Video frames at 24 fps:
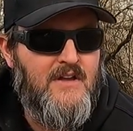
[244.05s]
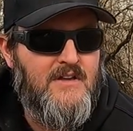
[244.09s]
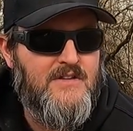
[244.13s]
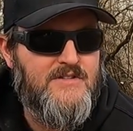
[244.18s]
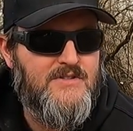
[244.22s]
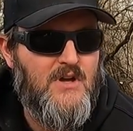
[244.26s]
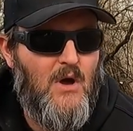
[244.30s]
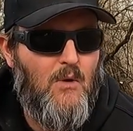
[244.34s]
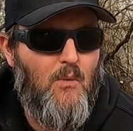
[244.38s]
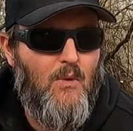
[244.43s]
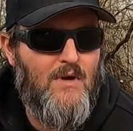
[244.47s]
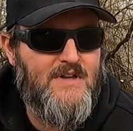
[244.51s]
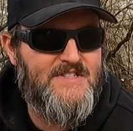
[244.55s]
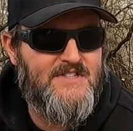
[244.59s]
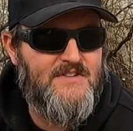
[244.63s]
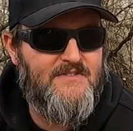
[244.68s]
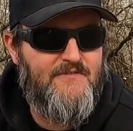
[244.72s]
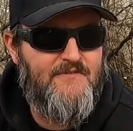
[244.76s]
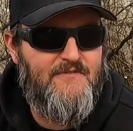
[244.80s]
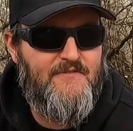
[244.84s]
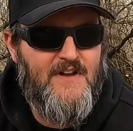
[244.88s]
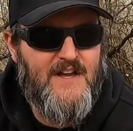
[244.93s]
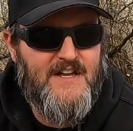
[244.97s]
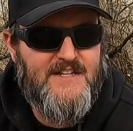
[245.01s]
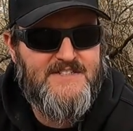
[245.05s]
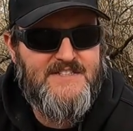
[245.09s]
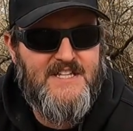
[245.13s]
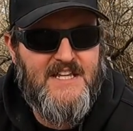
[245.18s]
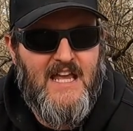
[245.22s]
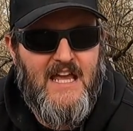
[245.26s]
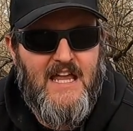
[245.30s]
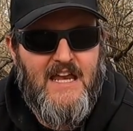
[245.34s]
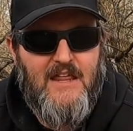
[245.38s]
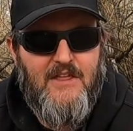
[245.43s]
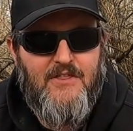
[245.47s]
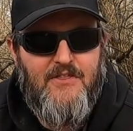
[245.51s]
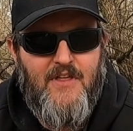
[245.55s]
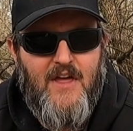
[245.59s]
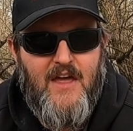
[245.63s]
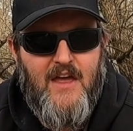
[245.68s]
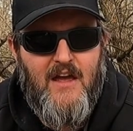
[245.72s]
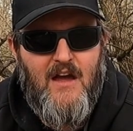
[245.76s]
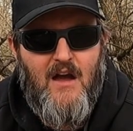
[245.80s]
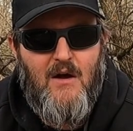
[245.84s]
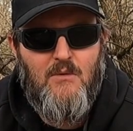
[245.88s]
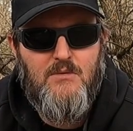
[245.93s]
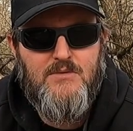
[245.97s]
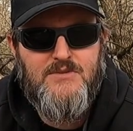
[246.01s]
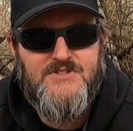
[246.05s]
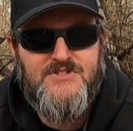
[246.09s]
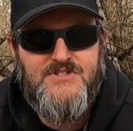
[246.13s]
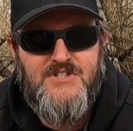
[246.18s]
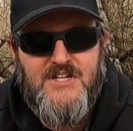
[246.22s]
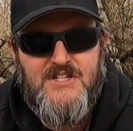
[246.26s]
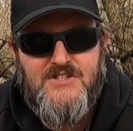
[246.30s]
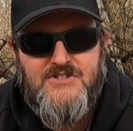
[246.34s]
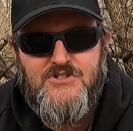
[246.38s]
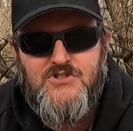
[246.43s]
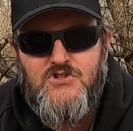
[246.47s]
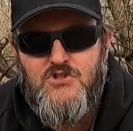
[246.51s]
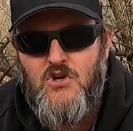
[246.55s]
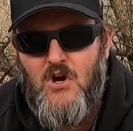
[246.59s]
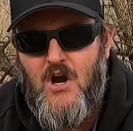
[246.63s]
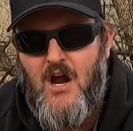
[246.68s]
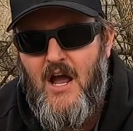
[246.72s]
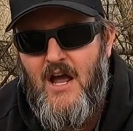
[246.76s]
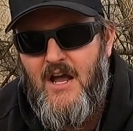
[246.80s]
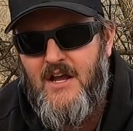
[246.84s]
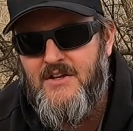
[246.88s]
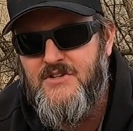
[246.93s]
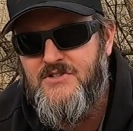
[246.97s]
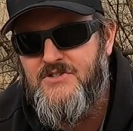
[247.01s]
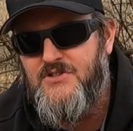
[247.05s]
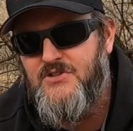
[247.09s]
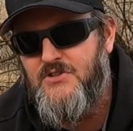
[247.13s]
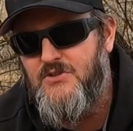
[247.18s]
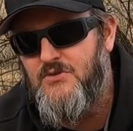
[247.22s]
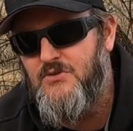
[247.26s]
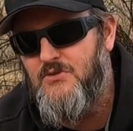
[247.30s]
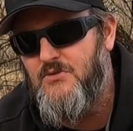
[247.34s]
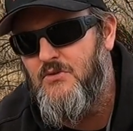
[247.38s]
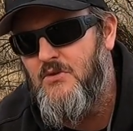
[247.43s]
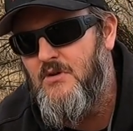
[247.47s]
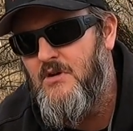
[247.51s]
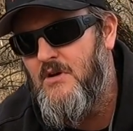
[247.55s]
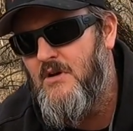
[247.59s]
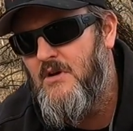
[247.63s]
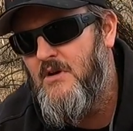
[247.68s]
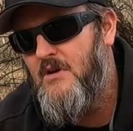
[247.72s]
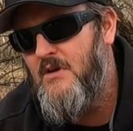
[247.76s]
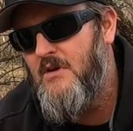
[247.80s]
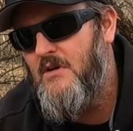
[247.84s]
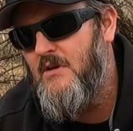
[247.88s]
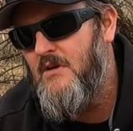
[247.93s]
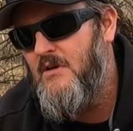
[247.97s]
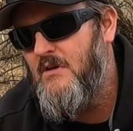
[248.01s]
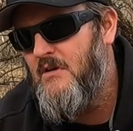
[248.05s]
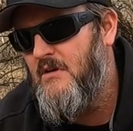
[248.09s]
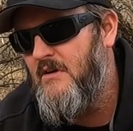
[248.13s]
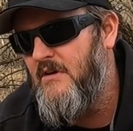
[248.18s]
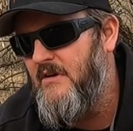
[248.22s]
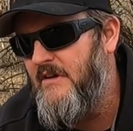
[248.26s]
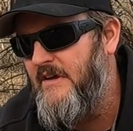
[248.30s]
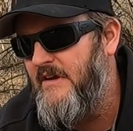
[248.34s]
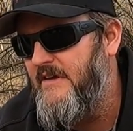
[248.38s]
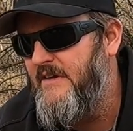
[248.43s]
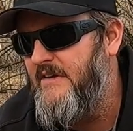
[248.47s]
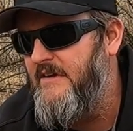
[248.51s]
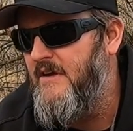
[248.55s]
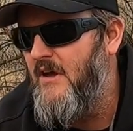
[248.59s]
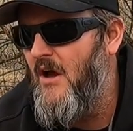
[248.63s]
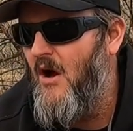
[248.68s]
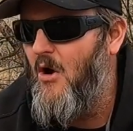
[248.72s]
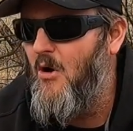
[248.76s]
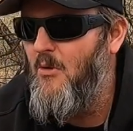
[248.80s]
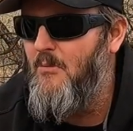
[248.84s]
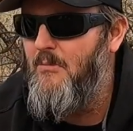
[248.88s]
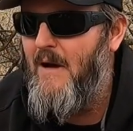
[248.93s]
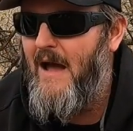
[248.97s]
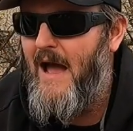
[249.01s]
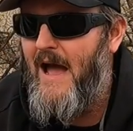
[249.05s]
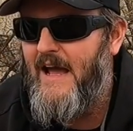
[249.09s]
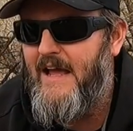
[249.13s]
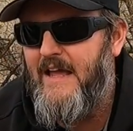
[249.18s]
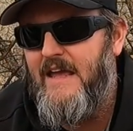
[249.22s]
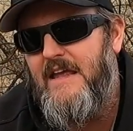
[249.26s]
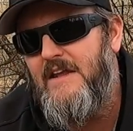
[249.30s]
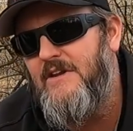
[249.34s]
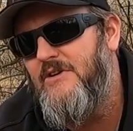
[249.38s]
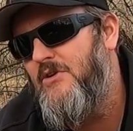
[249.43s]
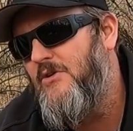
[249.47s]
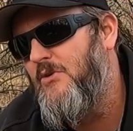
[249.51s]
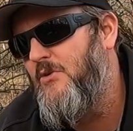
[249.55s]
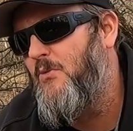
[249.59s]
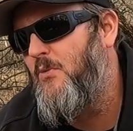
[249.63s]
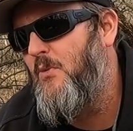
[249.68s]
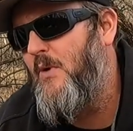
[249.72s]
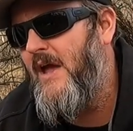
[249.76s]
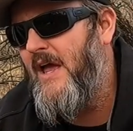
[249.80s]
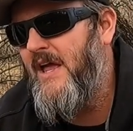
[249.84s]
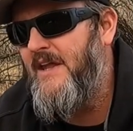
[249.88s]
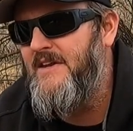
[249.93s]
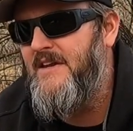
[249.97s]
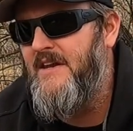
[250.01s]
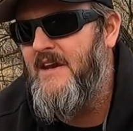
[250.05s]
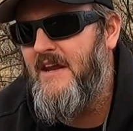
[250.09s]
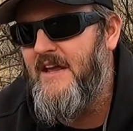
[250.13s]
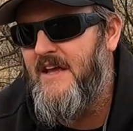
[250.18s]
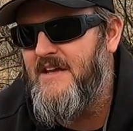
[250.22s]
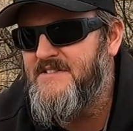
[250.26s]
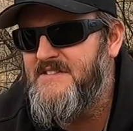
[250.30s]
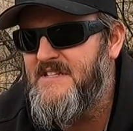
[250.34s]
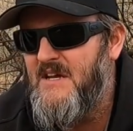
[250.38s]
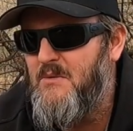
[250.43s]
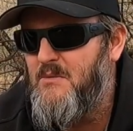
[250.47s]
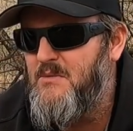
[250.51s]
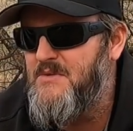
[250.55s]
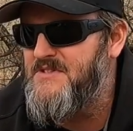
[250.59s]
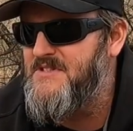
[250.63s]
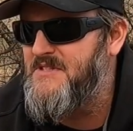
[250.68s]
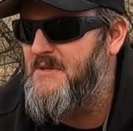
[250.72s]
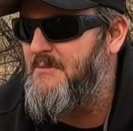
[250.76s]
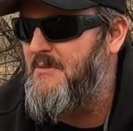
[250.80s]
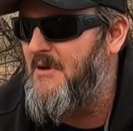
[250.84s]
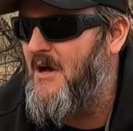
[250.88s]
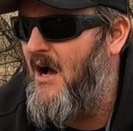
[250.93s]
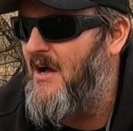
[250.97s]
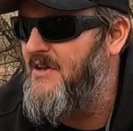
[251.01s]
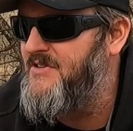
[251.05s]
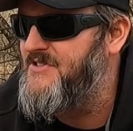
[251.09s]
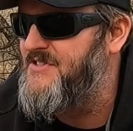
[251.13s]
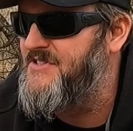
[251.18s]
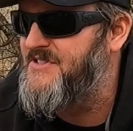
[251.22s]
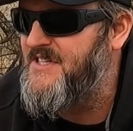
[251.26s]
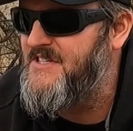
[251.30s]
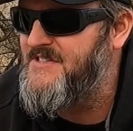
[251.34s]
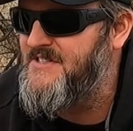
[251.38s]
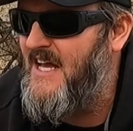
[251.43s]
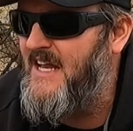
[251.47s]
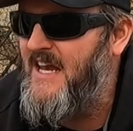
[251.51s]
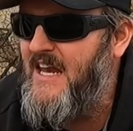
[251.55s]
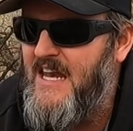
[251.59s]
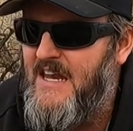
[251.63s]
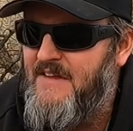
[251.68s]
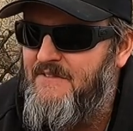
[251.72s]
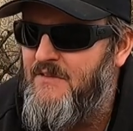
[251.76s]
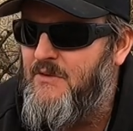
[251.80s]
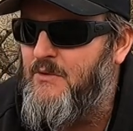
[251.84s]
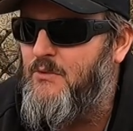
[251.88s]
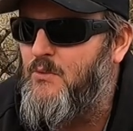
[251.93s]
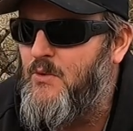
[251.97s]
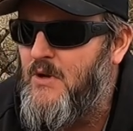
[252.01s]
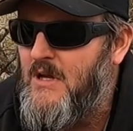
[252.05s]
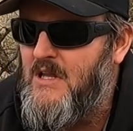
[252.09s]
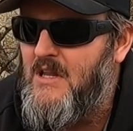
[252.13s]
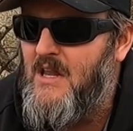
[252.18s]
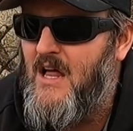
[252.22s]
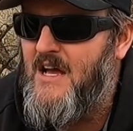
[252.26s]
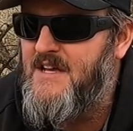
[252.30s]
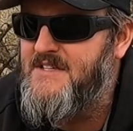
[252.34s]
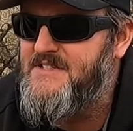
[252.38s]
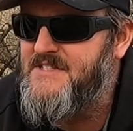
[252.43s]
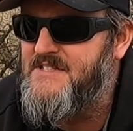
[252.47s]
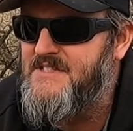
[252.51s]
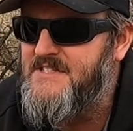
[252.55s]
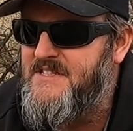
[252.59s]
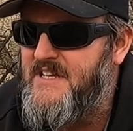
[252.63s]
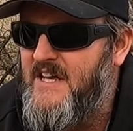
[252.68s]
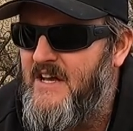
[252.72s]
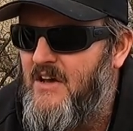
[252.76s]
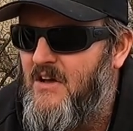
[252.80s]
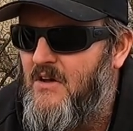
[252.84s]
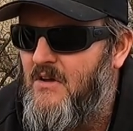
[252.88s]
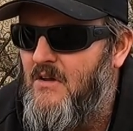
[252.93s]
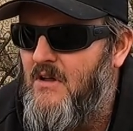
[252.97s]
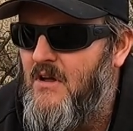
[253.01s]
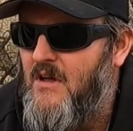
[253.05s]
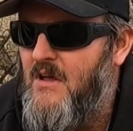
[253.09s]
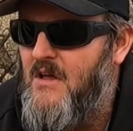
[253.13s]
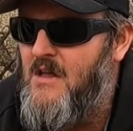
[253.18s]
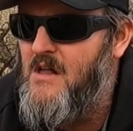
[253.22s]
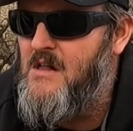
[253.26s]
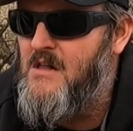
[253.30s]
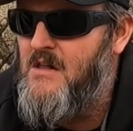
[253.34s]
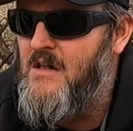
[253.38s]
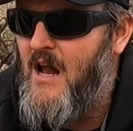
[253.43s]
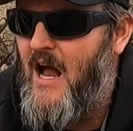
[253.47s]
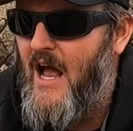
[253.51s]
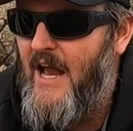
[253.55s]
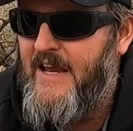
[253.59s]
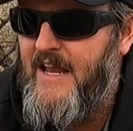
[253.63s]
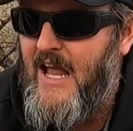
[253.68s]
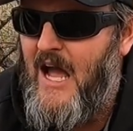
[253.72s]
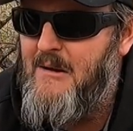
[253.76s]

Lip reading: So I wasn't fixing anything, I was just trying to go back into the wind, and I guess that was subconscious because I didn't even realize until I'd